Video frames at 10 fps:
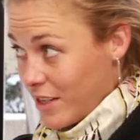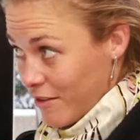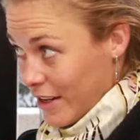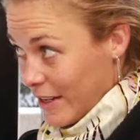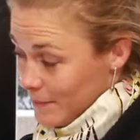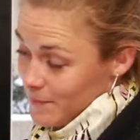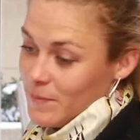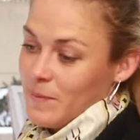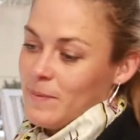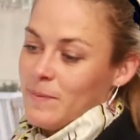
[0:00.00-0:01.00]
T V,
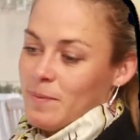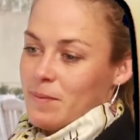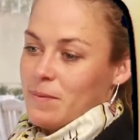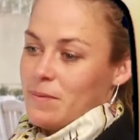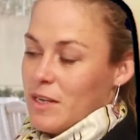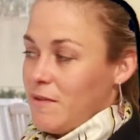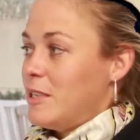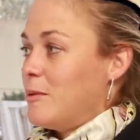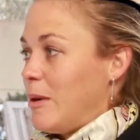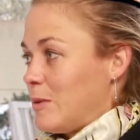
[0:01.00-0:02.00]
T V
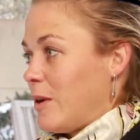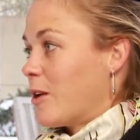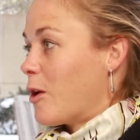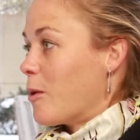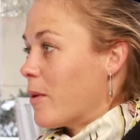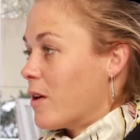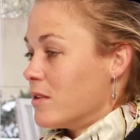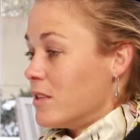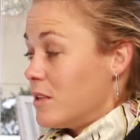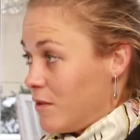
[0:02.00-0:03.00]
is the best way to go because it's